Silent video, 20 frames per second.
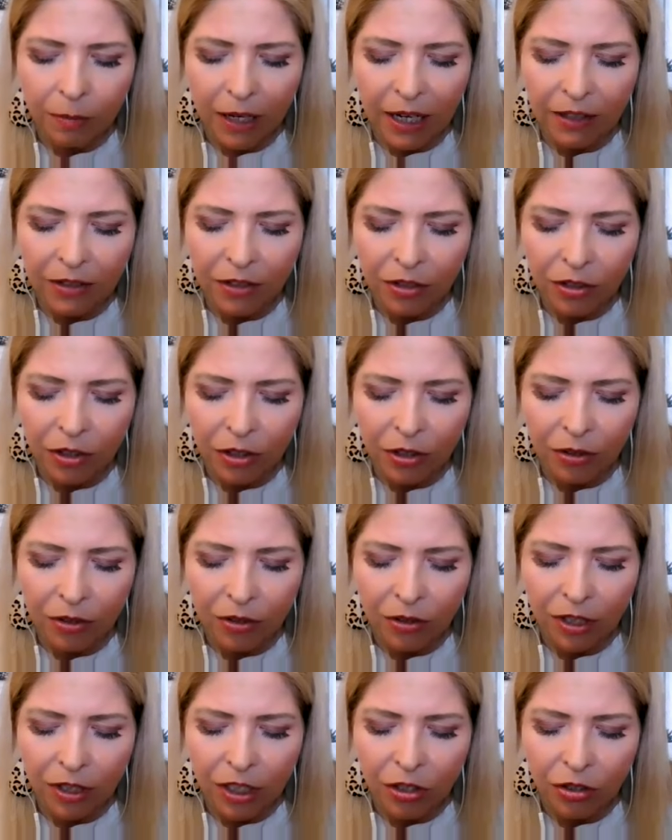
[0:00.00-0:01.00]

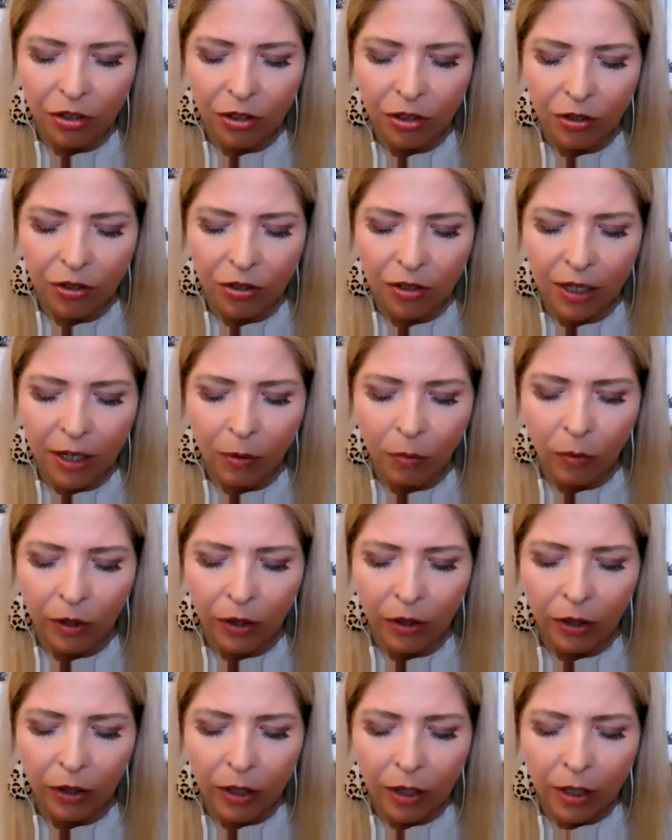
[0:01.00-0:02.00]
pastors, teachers that
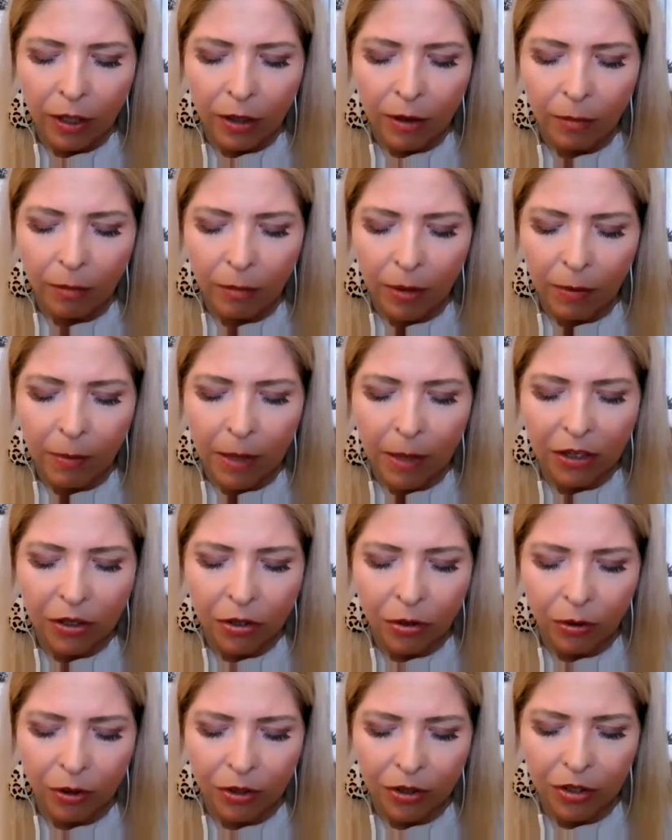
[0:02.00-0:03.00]
will be
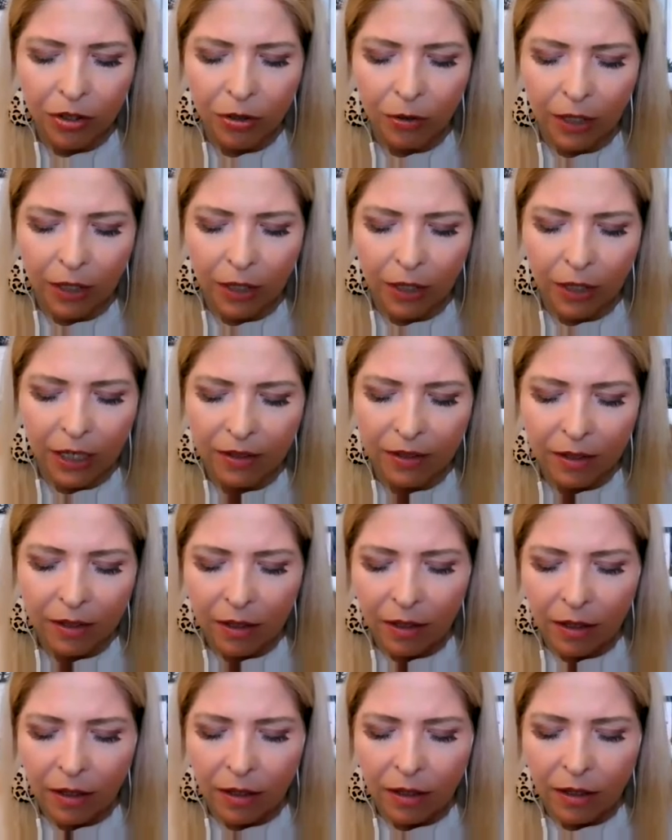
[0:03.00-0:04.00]
mentors to
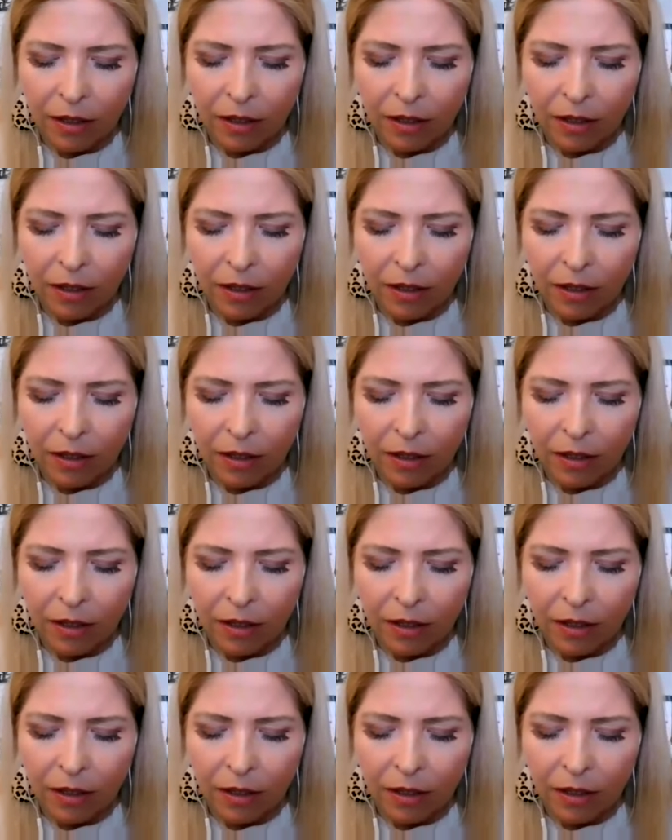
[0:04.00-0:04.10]
us,